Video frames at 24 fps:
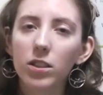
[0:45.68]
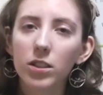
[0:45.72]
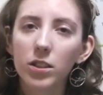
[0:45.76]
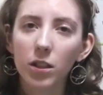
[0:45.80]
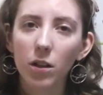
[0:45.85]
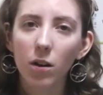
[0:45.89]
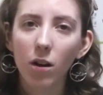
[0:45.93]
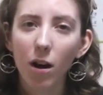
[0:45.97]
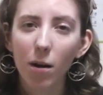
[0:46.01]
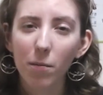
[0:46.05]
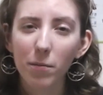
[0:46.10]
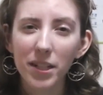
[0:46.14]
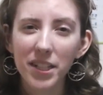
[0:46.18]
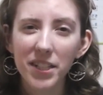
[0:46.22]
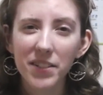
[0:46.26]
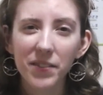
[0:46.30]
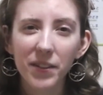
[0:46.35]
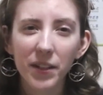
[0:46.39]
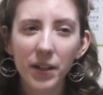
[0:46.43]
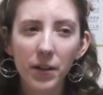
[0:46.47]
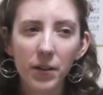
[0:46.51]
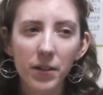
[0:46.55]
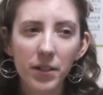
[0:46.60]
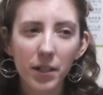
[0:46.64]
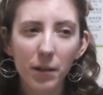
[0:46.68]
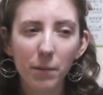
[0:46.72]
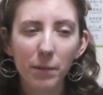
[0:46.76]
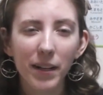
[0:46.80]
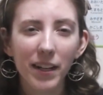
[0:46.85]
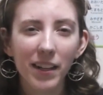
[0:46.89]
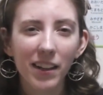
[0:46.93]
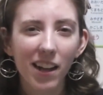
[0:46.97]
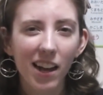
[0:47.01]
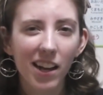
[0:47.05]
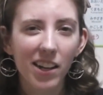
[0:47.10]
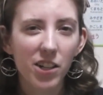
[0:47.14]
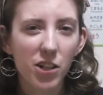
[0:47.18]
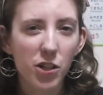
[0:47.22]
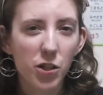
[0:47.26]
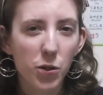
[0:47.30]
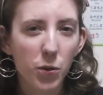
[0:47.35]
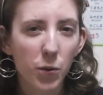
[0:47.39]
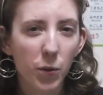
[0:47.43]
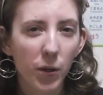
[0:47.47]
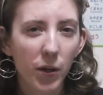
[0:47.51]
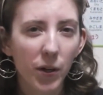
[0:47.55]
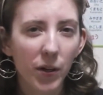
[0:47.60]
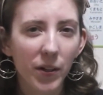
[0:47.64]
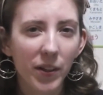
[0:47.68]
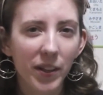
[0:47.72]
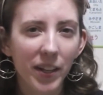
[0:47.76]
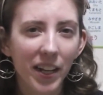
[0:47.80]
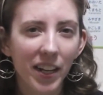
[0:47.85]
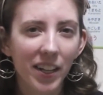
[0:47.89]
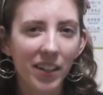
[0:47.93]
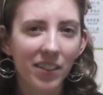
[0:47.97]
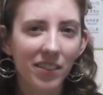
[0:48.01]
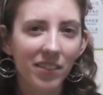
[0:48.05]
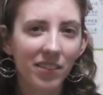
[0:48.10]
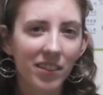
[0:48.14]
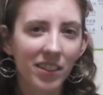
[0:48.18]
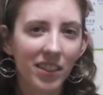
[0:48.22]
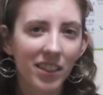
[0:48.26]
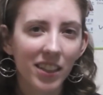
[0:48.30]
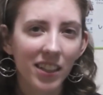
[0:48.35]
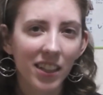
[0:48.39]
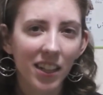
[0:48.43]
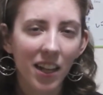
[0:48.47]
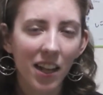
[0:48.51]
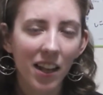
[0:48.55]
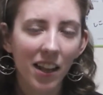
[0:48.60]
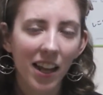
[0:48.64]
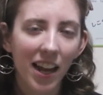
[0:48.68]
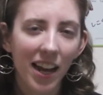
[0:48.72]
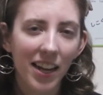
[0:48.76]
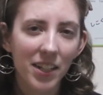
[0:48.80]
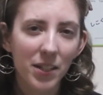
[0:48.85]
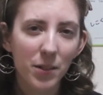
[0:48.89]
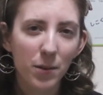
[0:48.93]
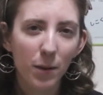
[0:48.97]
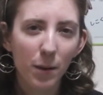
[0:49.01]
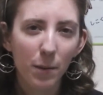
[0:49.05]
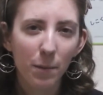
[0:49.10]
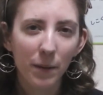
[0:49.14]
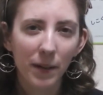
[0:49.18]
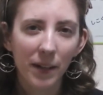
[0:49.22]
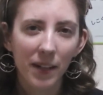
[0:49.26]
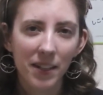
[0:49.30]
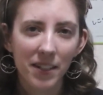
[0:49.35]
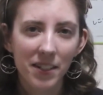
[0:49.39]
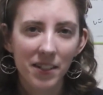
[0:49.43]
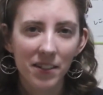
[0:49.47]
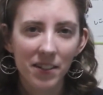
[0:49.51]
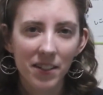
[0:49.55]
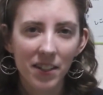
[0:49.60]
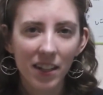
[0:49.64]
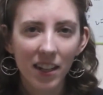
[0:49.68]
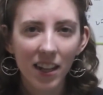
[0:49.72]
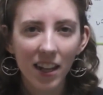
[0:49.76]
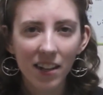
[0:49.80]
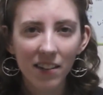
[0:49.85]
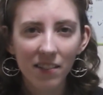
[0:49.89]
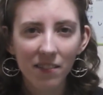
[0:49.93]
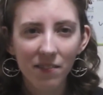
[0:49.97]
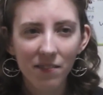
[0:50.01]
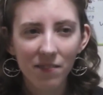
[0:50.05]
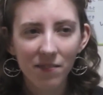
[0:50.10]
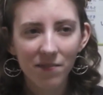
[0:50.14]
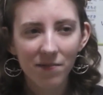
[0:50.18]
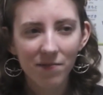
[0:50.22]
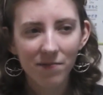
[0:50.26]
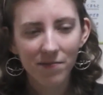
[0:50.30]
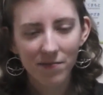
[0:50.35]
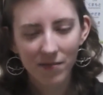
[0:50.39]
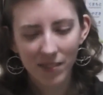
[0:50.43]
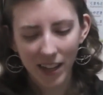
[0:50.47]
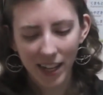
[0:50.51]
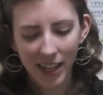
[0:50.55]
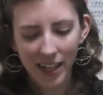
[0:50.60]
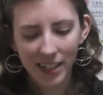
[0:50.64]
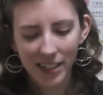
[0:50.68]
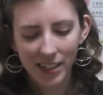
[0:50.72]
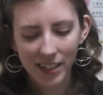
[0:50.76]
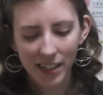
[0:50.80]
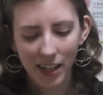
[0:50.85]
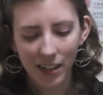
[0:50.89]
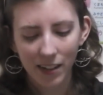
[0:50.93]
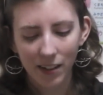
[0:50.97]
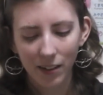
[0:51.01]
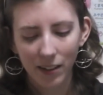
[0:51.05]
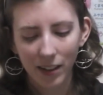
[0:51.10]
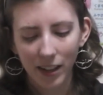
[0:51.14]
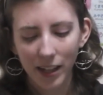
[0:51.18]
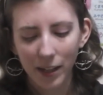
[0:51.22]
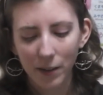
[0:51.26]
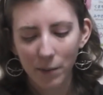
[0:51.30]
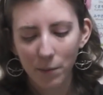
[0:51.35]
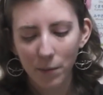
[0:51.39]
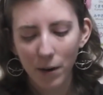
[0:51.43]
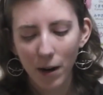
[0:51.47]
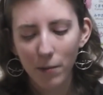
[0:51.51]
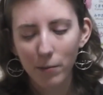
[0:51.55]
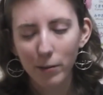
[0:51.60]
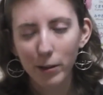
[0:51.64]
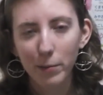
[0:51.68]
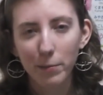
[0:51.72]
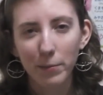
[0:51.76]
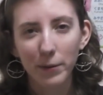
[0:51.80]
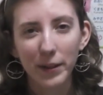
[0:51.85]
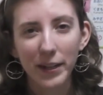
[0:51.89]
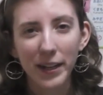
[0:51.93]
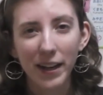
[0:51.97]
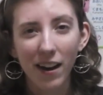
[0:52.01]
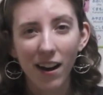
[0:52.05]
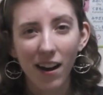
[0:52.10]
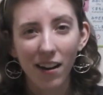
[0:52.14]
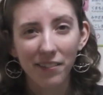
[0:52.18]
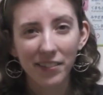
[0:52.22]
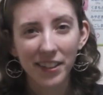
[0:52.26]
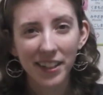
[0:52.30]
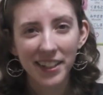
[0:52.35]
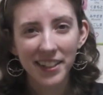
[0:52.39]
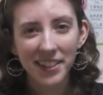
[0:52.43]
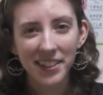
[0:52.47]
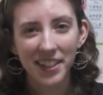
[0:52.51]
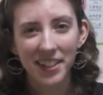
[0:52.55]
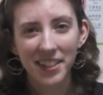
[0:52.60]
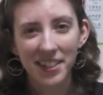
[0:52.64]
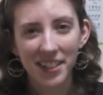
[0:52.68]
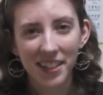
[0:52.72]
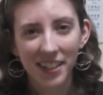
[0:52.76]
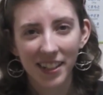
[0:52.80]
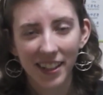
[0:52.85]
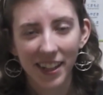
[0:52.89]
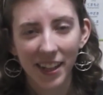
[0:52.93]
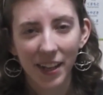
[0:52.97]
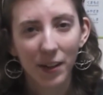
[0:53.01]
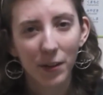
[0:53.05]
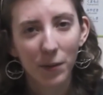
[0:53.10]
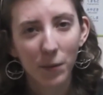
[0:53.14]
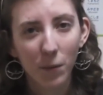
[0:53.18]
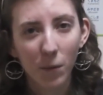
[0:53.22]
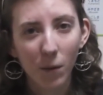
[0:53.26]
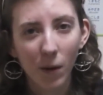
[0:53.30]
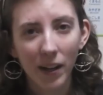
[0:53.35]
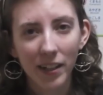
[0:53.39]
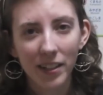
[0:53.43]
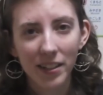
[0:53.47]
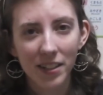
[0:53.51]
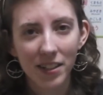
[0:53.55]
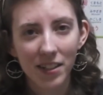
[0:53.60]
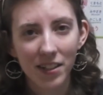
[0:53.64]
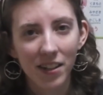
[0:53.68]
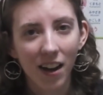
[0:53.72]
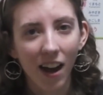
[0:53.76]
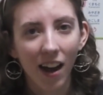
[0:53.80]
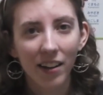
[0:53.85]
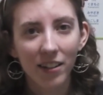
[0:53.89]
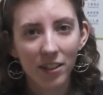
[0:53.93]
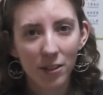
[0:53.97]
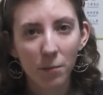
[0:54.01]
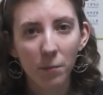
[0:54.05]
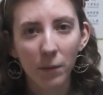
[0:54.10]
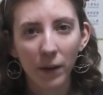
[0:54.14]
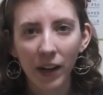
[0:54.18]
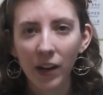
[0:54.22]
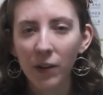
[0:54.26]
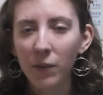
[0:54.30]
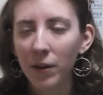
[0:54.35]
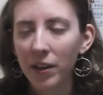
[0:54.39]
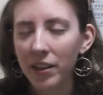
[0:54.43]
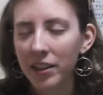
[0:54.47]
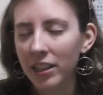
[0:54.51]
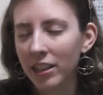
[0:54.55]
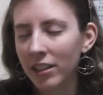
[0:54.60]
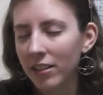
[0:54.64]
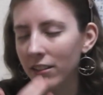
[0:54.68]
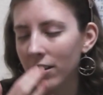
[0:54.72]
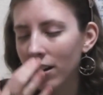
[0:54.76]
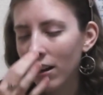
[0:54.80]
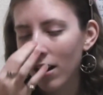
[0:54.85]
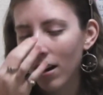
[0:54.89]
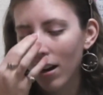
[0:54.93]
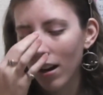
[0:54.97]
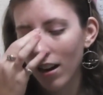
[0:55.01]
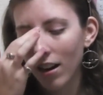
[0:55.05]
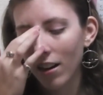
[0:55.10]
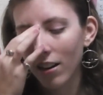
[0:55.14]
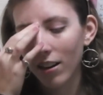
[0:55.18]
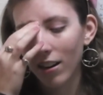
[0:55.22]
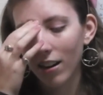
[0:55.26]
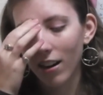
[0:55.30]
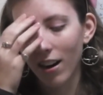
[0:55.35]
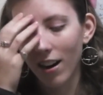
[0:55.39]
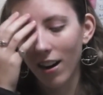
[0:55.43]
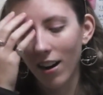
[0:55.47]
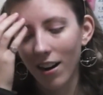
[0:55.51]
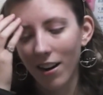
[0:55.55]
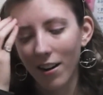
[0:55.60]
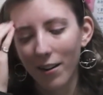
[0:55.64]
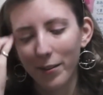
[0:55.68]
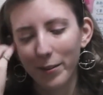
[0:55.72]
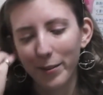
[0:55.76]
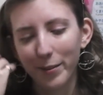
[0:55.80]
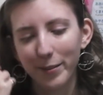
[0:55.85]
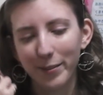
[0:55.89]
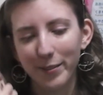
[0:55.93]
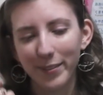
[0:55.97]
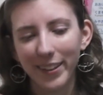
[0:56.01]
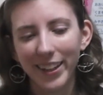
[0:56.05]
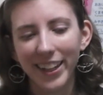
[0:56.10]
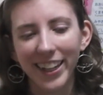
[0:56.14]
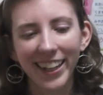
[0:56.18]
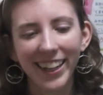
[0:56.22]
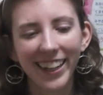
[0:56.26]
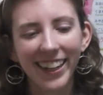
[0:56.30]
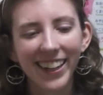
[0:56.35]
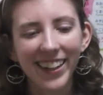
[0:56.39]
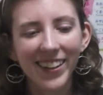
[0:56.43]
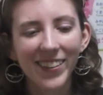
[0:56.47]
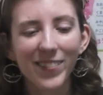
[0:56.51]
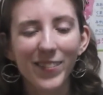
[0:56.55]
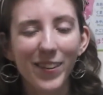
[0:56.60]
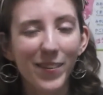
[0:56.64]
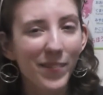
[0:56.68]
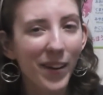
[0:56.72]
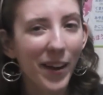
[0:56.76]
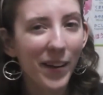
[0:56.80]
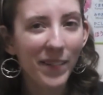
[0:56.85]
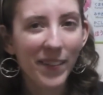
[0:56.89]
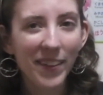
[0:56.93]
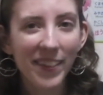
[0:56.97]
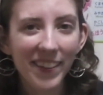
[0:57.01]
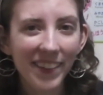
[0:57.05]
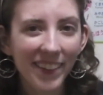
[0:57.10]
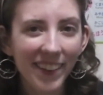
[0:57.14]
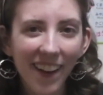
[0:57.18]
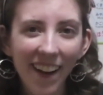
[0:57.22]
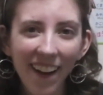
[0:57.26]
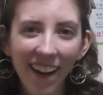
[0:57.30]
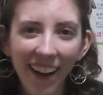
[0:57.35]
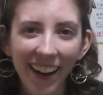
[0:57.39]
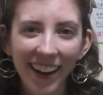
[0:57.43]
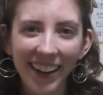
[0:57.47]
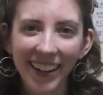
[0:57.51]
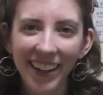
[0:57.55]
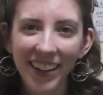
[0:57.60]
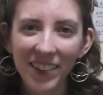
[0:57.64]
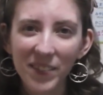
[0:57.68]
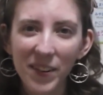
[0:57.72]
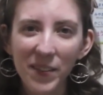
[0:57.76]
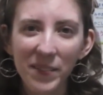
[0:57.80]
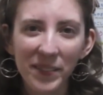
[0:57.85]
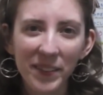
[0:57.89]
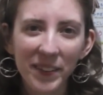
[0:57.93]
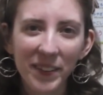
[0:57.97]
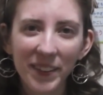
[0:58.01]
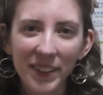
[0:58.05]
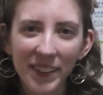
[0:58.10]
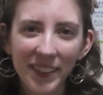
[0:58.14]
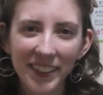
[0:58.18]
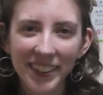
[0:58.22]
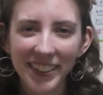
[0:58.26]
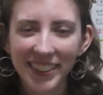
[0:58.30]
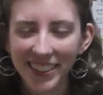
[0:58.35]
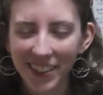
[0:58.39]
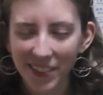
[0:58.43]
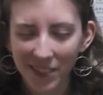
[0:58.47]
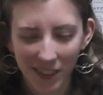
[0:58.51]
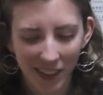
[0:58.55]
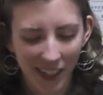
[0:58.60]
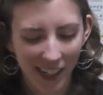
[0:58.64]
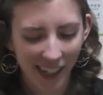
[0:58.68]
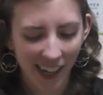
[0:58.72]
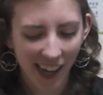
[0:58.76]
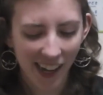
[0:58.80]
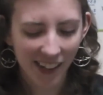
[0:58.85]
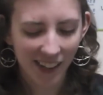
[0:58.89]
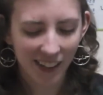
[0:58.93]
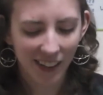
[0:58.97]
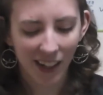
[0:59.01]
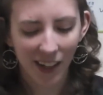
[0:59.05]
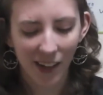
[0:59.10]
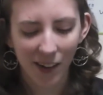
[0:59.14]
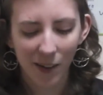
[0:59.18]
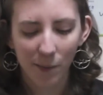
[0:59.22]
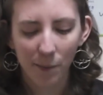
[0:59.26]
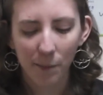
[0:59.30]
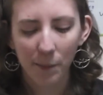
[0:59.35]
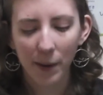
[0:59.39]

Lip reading: So this video is going to be a lot shorter than the last one because there's a lot of things that are like probably pretty obvious as to like what not to bring with you. But maybe they're not, and maybe you'll learn something. I don't know.